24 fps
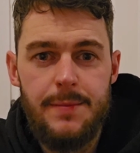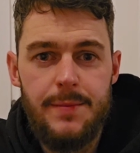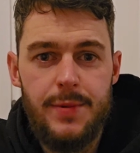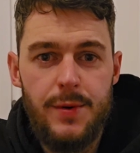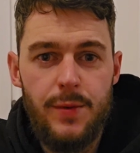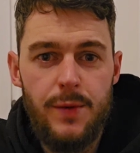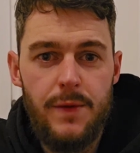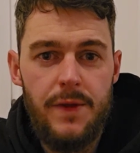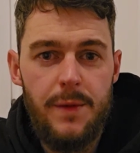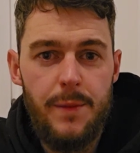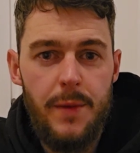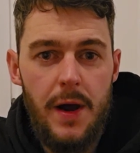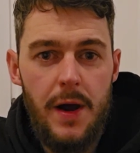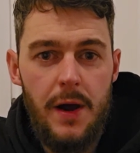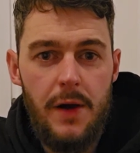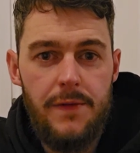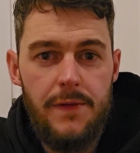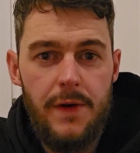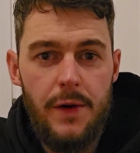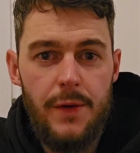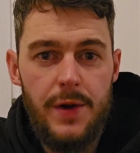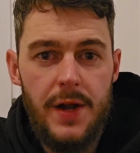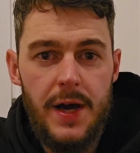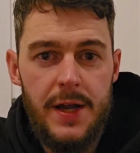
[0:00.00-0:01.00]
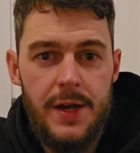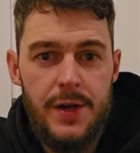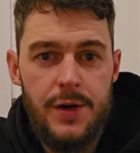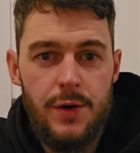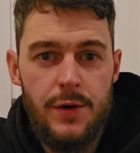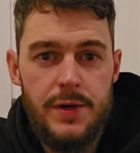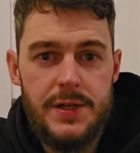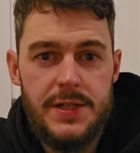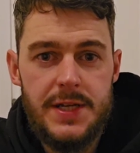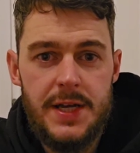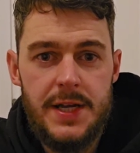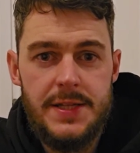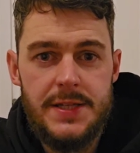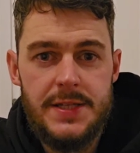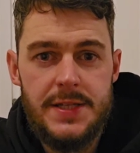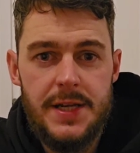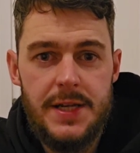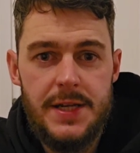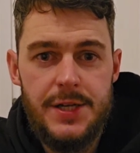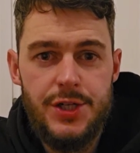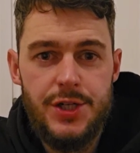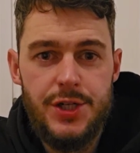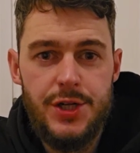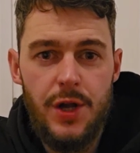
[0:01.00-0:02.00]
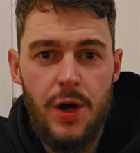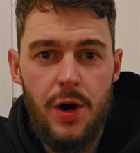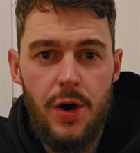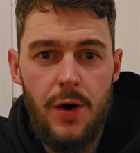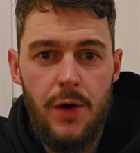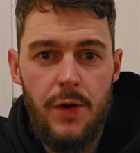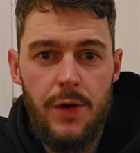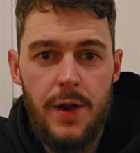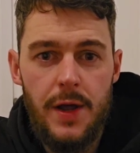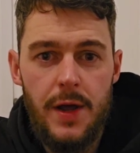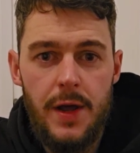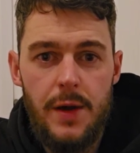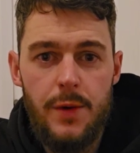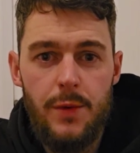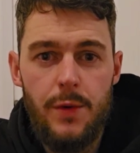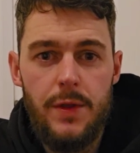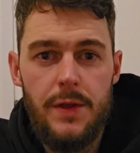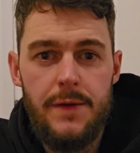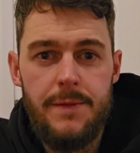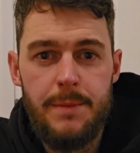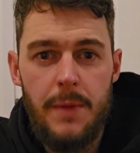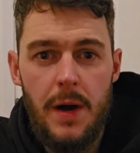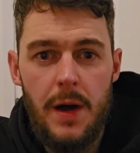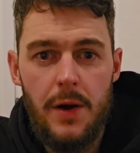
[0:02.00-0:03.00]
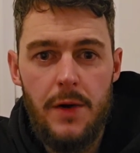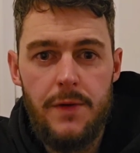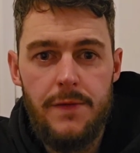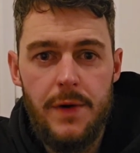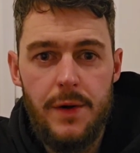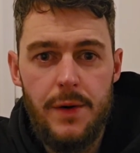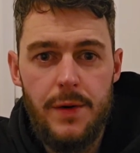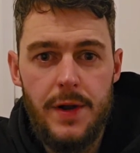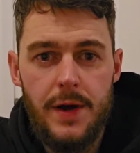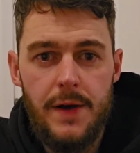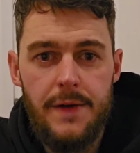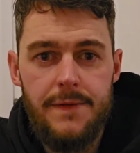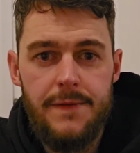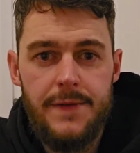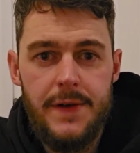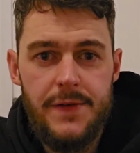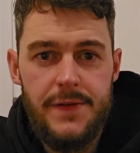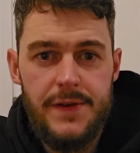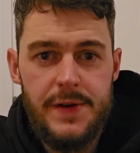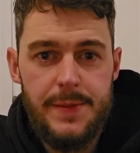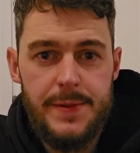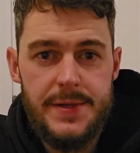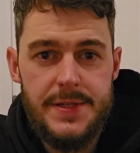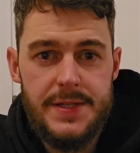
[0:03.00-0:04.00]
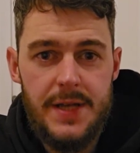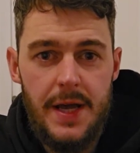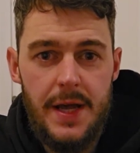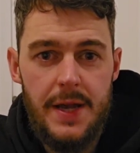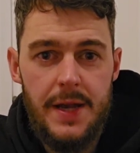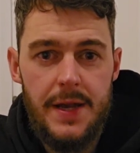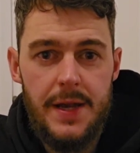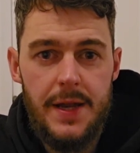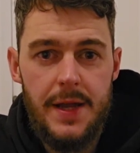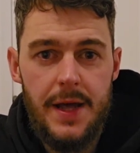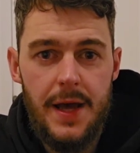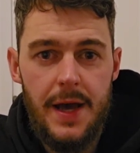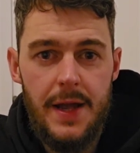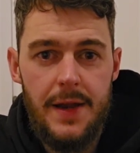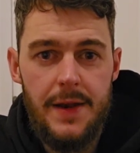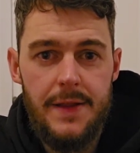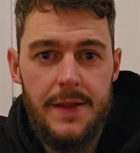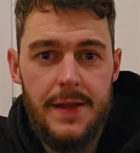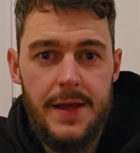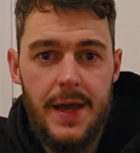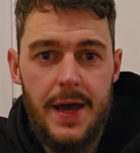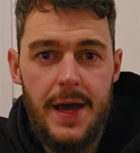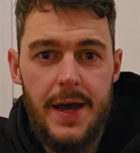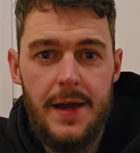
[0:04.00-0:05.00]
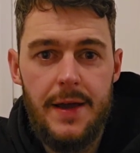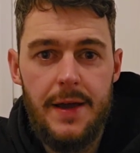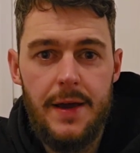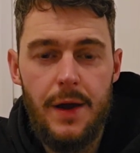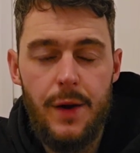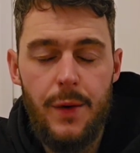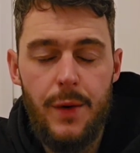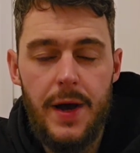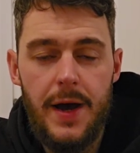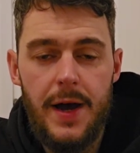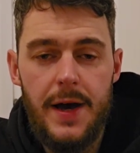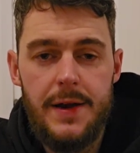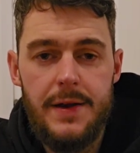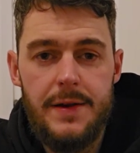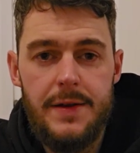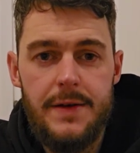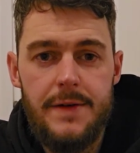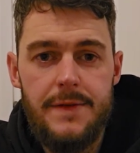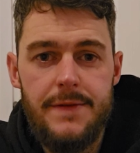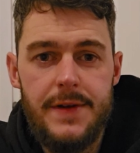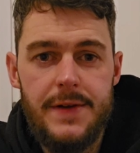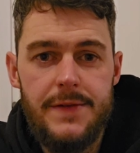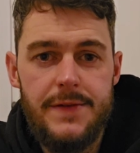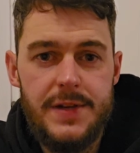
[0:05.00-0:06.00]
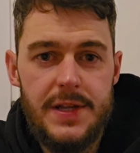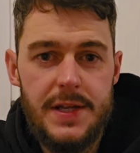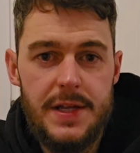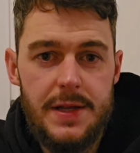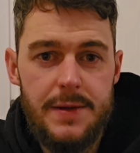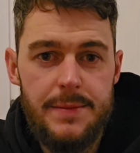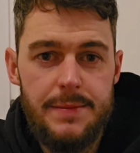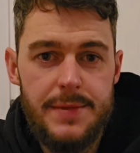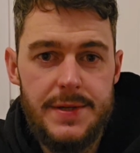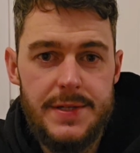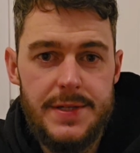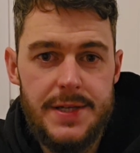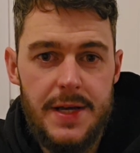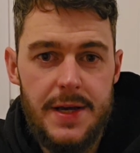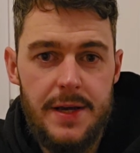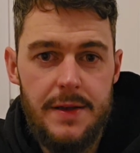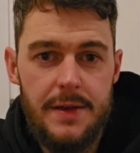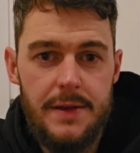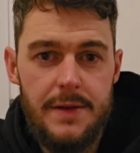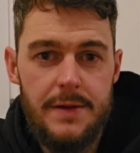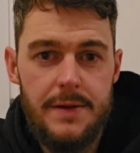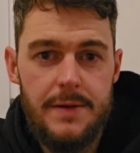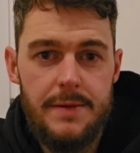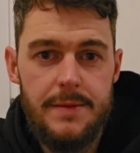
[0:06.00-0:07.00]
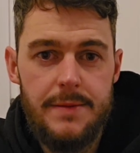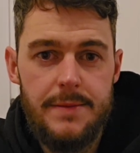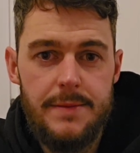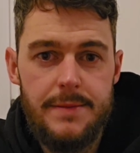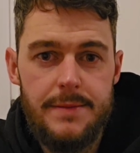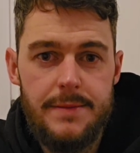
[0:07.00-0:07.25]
sample with the microphone and noise cancellation on, with the microphone at 50% and the echo at 50%.